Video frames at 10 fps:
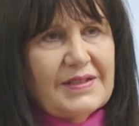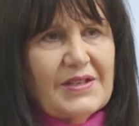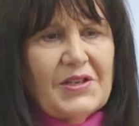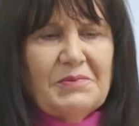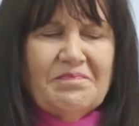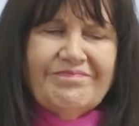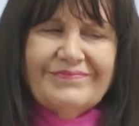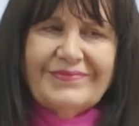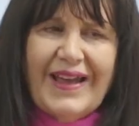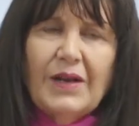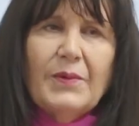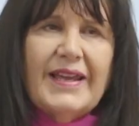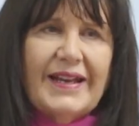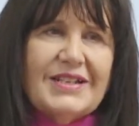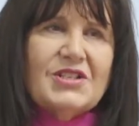So how do we
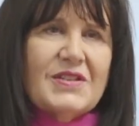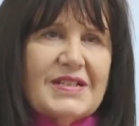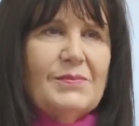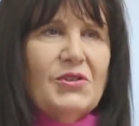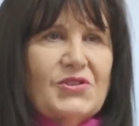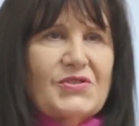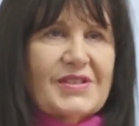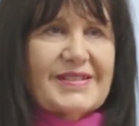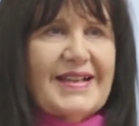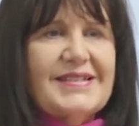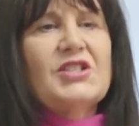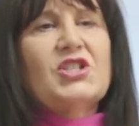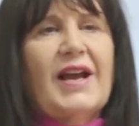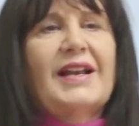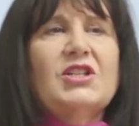get into these modules? Because that's the
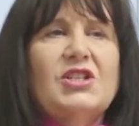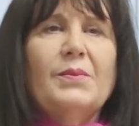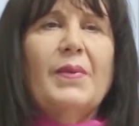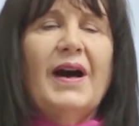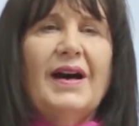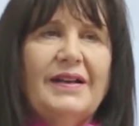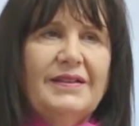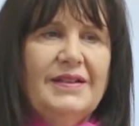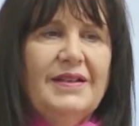challenging part.